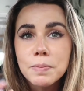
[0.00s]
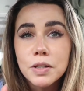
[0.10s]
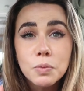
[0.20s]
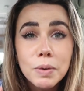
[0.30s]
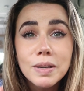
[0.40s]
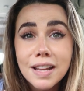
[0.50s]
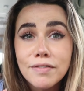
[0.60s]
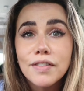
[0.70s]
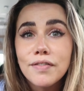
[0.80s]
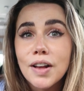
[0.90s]
because we would
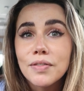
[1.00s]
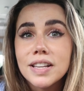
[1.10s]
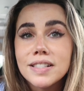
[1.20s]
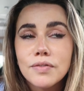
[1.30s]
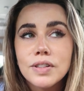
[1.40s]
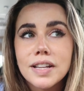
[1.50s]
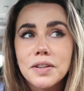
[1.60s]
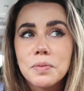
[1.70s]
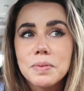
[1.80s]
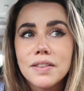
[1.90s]
never have found this if we stayed
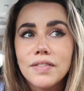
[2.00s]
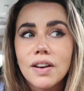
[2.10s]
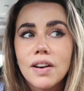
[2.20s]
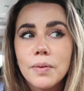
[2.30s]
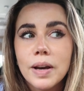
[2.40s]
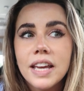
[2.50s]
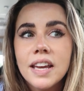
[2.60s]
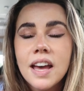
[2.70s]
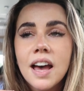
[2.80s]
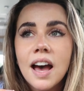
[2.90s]
on the Pacific Highway.
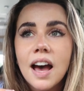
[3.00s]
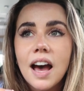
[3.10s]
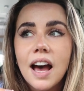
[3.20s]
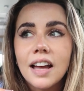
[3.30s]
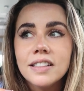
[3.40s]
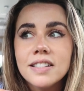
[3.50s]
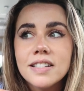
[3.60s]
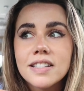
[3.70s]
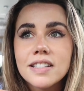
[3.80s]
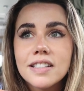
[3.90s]
And